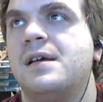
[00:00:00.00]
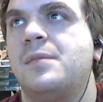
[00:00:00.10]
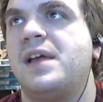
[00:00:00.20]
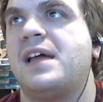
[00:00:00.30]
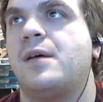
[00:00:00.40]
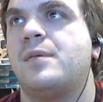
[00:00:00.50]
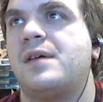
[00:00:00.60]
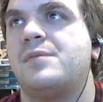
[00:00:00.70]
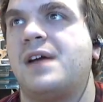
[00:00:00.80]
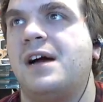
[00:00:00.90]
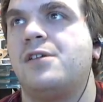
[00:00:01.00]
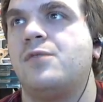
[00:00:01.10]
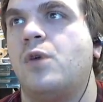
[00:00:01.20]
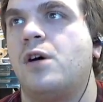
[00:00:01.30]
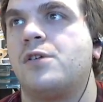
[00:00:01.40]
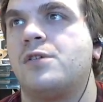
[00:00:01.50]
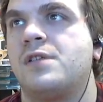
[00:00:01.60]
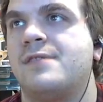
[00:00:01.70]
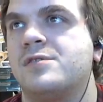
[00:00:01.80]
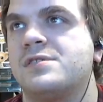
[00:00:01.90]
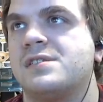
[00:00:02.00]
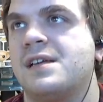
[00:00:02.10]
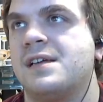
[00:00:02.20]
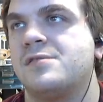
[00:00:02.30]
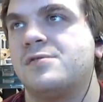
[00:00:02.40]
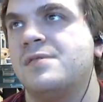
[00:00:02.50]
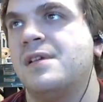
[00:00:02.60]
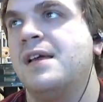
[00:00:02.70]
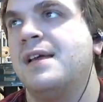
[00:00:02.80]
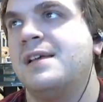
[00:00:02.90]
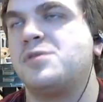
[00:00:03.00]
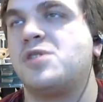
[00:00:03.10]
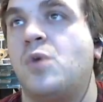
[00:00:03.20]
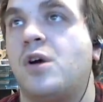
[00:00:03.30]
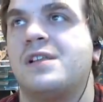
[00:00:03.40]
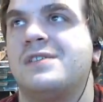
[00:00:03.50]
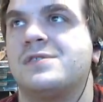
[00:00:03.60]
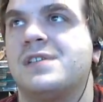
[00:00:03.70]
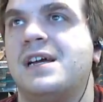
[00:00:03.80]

But yeah, I'm, I'm tired of water levels and especially water levels.